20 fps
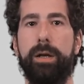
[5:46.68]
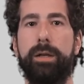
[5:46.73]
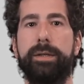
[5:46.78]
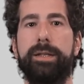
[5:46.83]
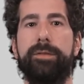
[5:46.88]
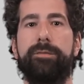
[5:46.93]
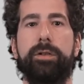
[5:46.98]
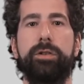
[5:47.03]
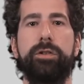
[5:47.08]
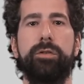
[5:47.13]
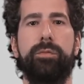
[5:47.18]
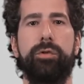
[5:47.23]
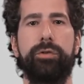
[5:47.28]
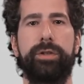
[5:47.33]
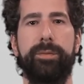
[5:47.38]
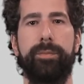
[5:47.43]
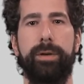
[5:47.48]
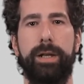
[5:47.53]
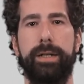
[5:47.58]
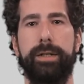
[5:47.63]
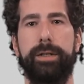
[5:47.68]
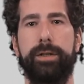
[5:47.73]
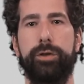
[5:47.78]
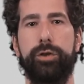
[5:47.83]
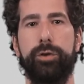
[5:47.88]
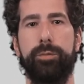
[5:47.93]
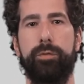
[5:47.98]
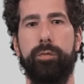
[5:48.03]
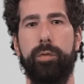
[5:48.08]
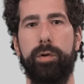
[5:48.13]
The photomultiplier
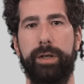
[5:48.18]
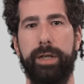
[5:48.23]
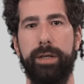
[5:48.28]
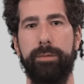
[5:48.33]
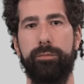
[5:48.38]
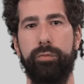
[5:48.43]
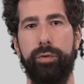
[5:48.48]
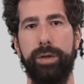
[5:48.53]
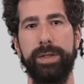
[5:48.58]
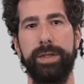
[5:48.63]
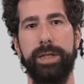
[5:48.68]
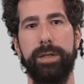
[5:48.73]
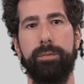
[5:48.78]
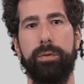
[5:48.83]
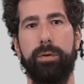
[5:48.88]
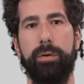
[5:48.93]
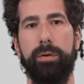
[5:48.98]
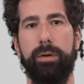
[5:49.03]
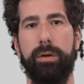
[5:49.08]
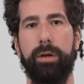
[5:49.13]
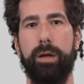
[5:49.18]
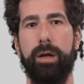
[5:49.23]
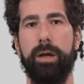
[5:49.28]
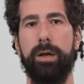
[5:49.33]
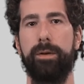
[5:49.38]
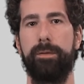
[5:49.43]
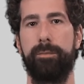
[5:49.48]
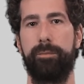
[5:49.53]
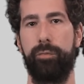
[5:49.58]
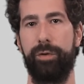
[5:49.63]
tube working principle,
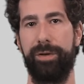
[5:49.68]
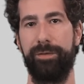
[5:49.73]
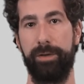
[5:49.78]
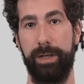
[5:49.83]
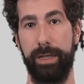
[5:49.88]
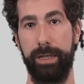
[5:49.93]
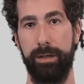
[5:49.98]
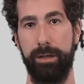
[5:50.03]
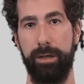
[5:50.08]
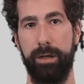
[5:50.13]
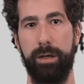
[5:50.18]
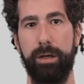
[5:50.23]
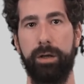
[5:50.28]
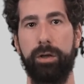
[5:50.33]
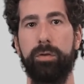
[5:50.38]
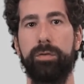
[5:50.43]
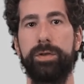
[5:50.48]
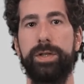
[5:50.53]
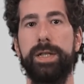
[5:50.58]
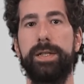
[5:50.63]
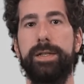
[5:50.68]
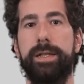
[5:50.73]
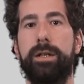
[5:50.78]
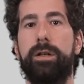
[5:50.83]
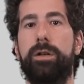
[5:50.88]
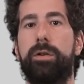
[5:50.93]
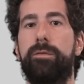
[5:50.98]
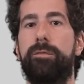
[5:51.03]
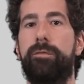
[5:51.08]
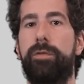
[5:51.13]
briefly, consists in
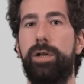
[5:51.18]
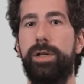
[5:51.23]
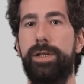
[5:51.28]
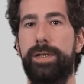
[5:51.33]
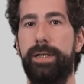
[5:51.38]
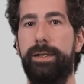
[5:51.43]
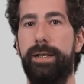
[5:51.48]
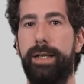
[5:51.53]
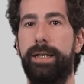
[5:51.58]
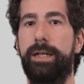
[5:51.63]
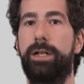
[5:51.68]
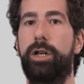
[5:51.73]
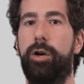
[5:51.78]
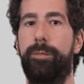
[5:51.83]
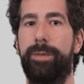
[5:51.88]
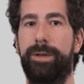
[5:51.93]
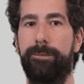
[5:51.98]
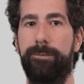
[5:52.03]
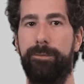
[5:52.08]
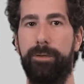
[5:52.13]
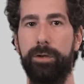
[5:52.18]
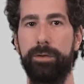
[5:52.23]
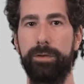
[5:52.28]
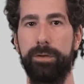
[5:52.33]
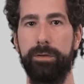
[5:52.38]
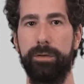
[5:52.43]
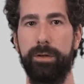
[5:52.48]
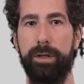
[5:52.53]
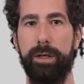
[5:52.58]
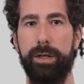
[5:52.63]
converting the incoming
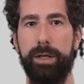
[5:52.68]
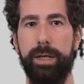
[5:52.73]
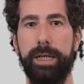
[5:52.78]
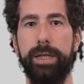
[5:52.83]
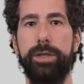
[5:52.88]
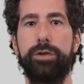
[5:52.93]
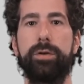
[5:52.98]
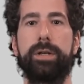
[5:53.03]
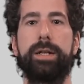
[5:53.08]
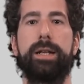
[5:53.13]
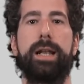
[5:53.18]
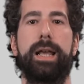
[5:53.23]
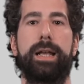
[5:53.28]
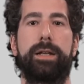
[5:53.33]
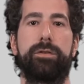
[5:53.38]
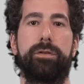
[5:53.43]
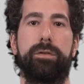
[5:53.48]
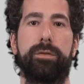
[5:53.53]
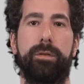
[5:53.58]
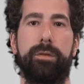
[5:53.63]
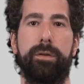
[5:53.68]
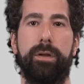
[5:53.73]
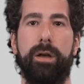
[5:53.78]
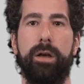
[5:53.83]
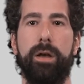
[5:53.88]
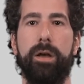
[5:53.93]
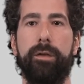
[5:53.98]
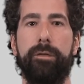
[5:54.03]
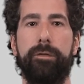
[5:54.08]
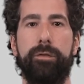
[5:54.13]
photon into an electron
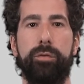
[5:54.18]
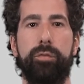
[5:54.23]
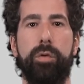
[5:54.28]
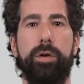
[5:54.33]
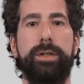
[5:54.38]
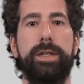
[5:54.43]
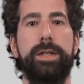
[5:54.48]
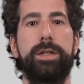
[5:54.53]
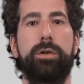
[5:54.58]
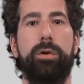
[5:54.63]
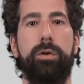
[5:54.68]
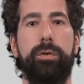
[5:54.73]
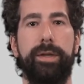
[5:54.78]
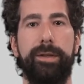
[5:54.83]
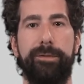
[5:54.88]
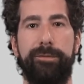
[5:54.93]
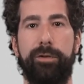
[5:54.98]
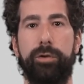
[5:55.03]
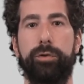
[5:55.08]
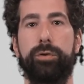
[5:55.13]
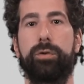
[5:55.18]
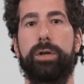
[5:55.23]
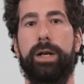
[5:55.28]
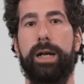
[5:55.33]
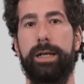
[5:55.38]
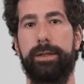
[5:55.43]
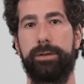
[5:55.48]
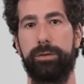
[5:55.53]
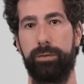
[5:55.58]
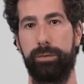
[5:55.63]
through what is called the
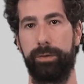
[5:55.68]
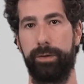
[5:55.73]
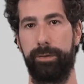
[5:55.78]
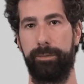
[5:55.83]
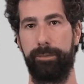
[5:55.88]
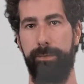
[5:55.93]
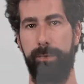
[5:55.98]
photocathode.